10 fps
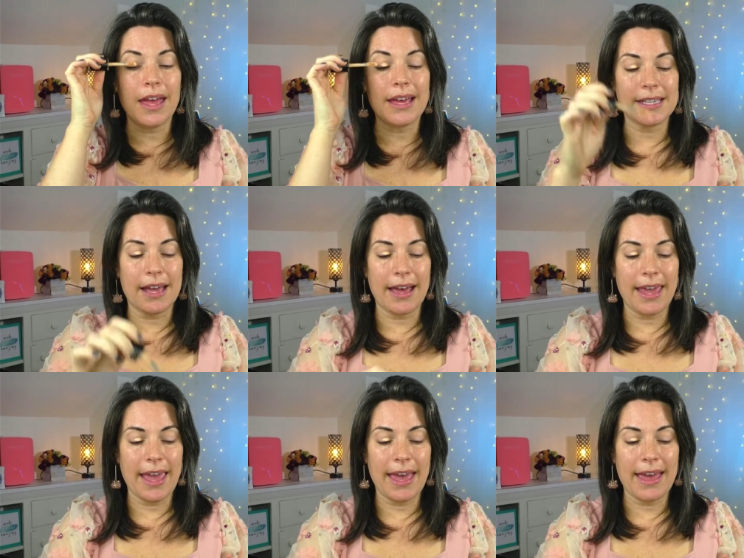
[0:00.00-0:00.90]
as I
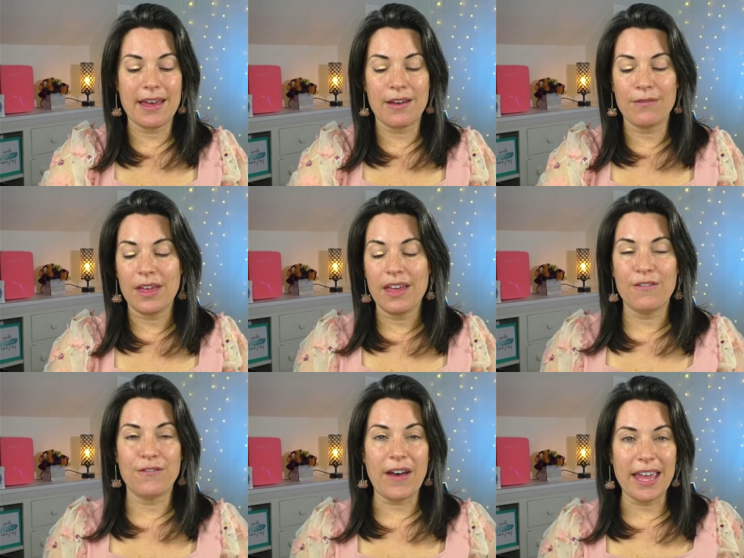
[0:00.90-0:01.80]
have
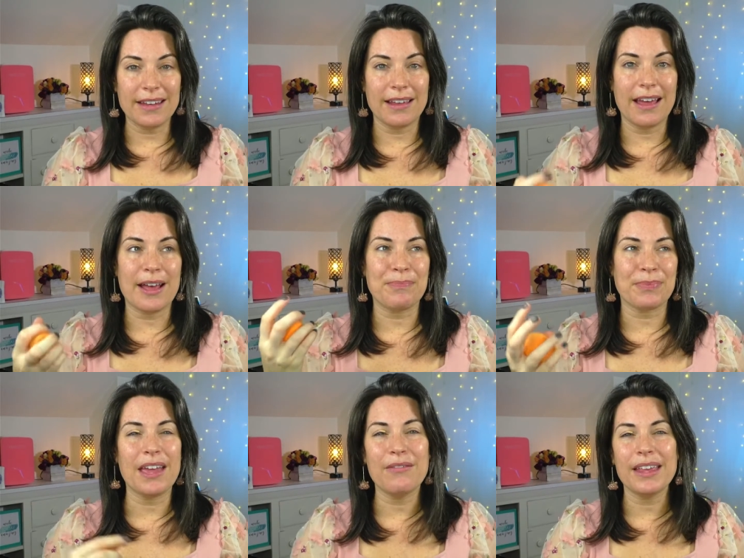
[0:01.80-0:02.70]
I
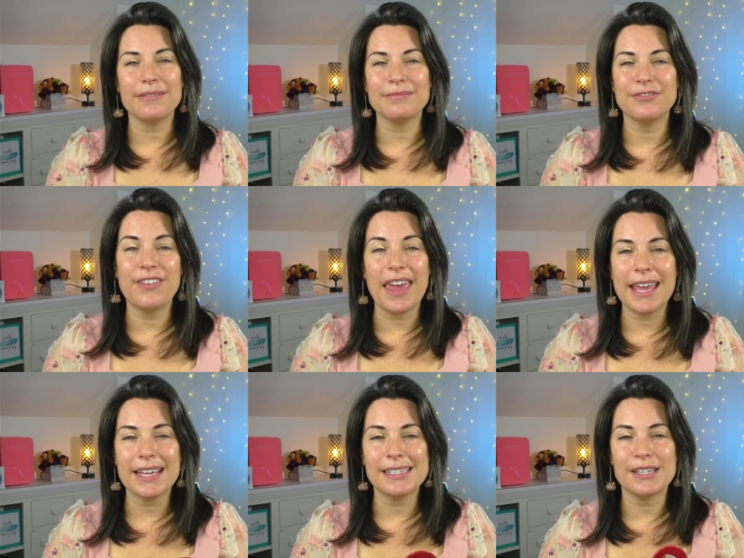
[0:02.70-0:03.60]
have like
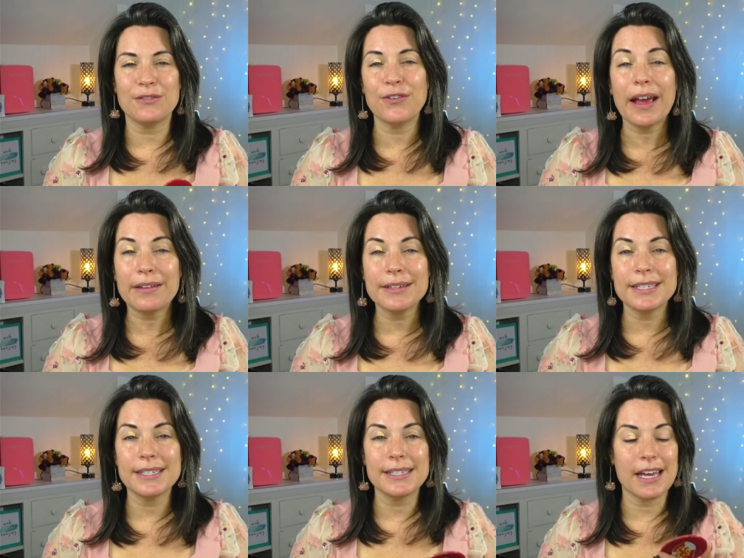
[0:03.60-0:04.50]
veins and freckles
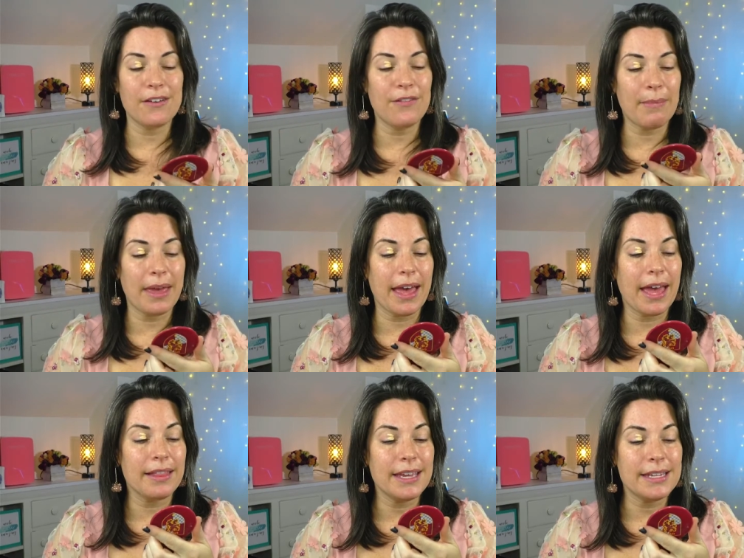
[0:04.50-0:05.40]
and stuff on my
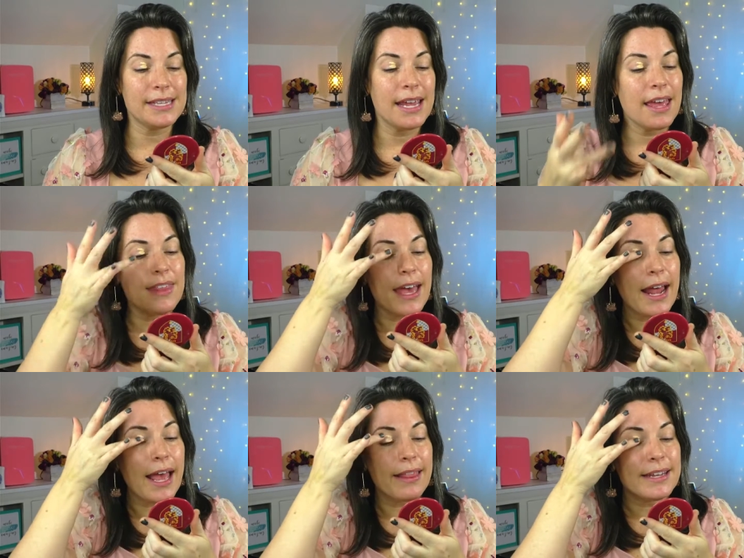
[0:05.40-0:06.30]
eyelids that
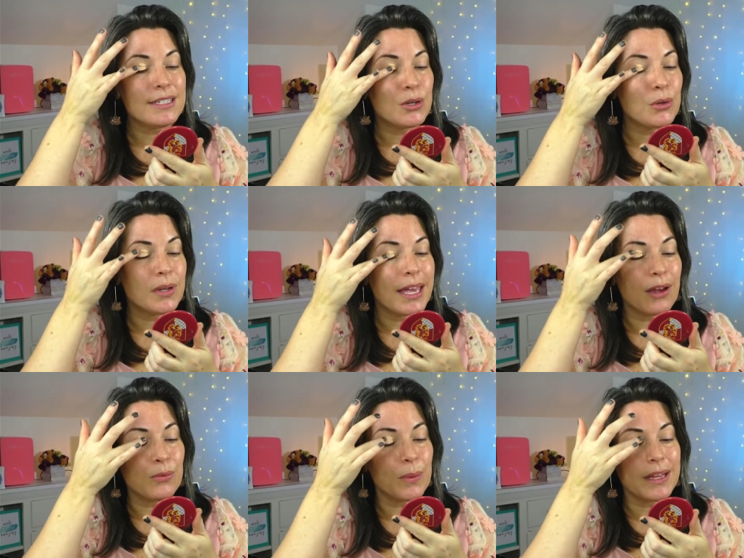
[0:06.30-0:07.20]
I like to create
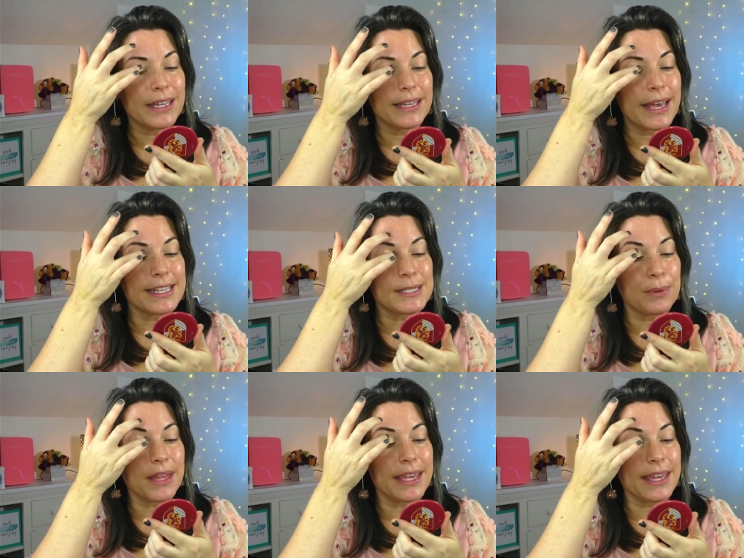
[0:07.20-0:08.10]
a really nice
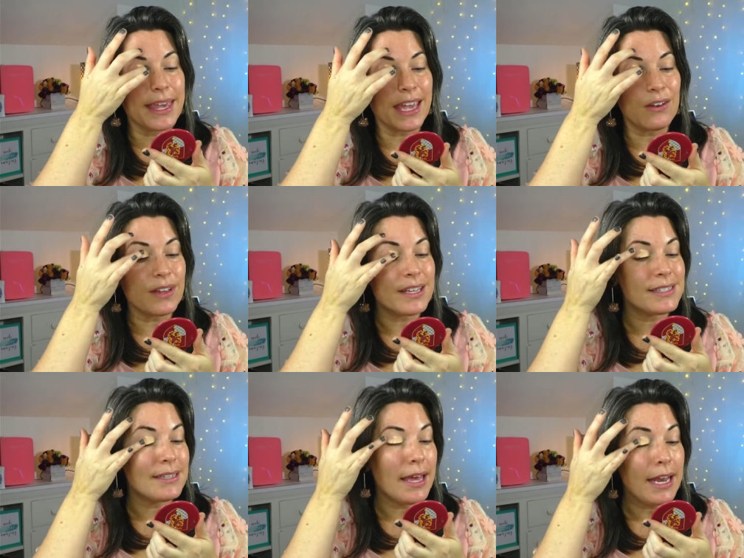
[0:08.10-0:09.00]
blank
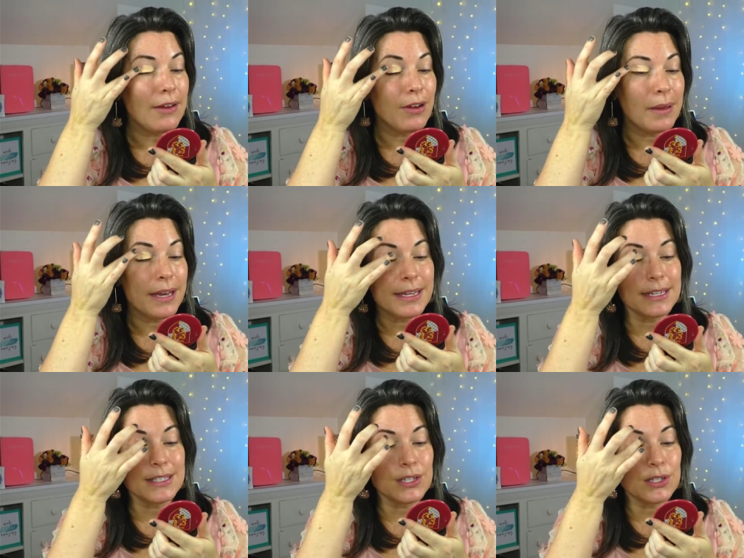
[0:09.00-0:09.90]
canvas. Not everybody
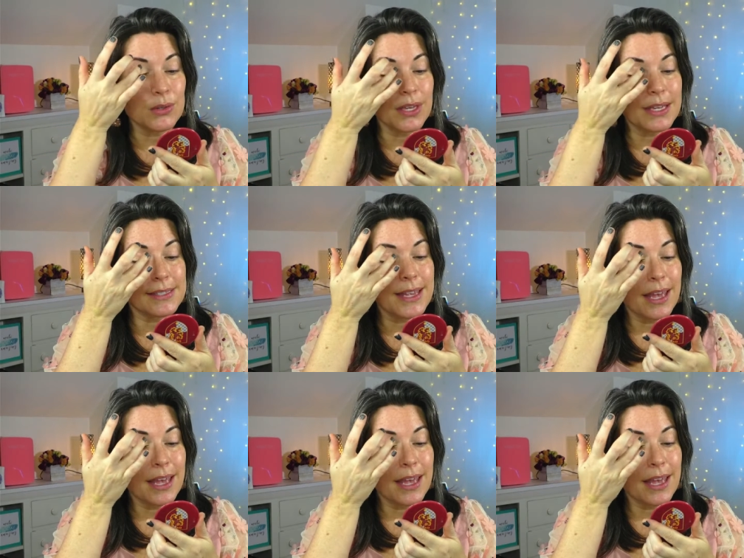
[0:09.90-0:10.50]
needs to do this,